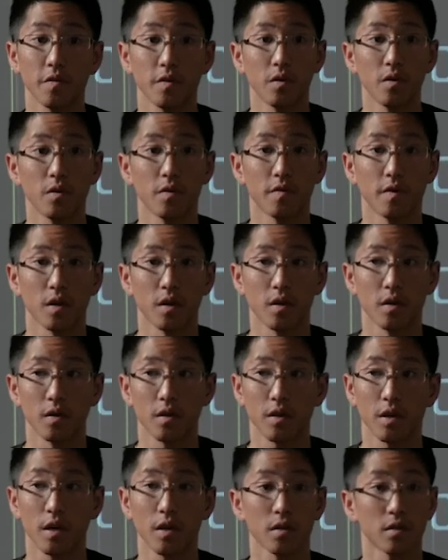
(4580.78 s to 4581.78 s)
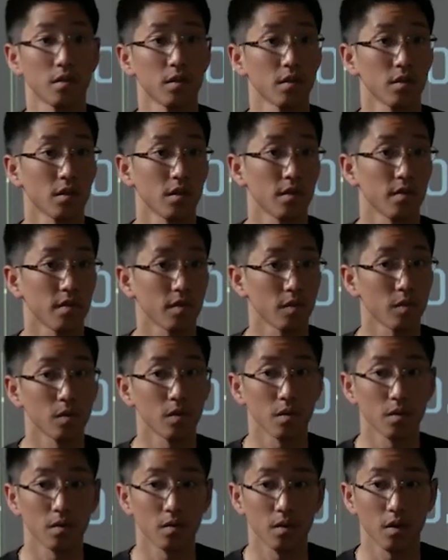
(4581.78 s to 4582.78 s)
a few of our Kagglers,
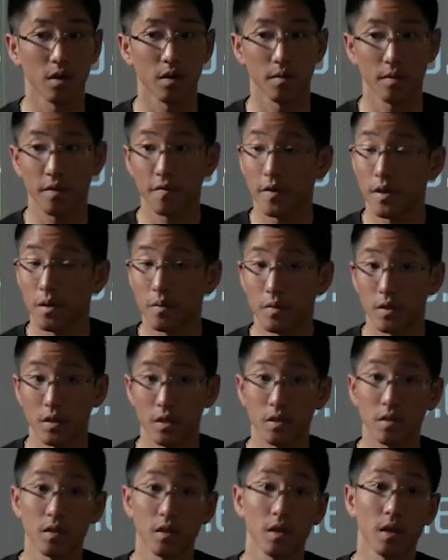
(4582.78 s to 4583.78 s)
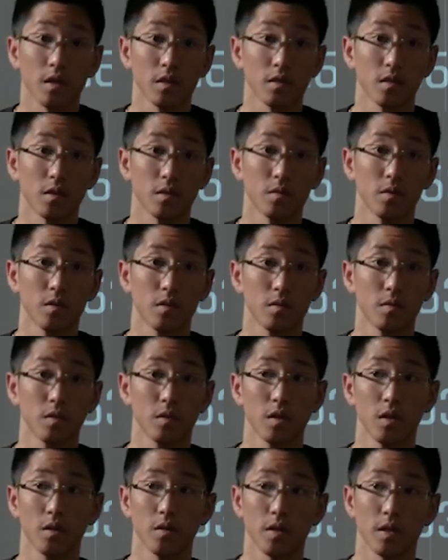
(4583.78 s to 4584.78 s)
uh, if anyone is a Kaggler, will,
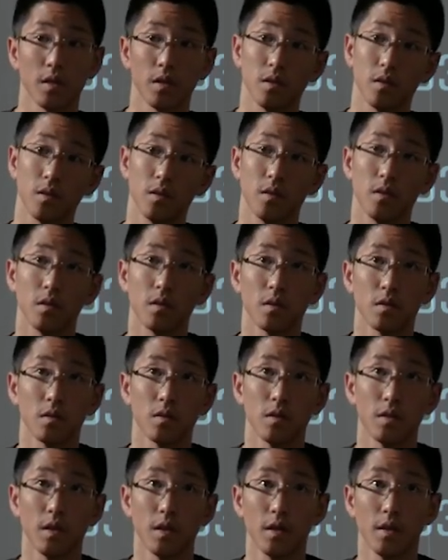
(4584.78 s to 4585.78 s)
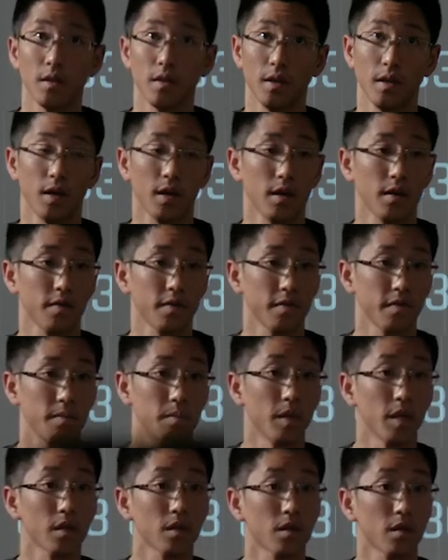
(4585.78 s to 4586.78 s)
will know that you know they, they have
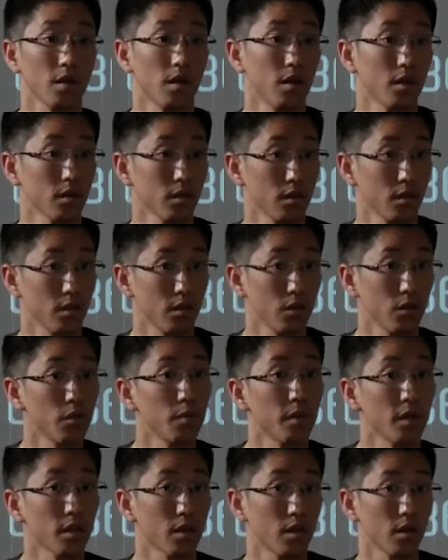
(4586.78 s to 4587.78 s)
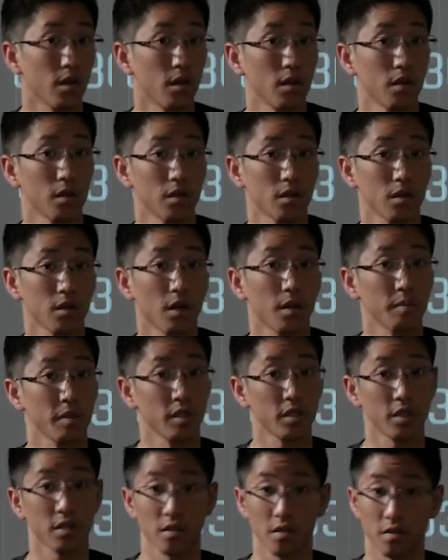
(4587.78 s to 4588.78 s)
month-long to two-month-long
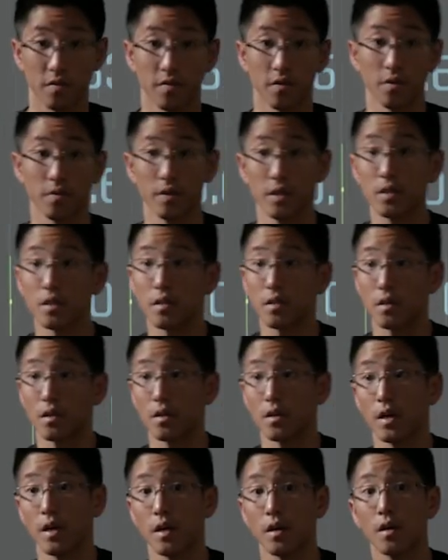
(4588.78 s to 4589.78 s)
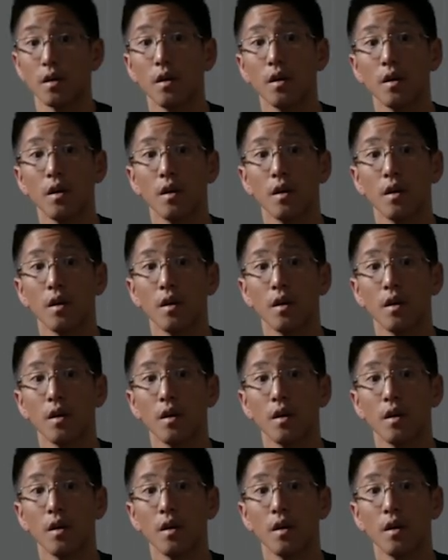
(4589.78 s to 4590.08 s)
competitions for a reason. They're not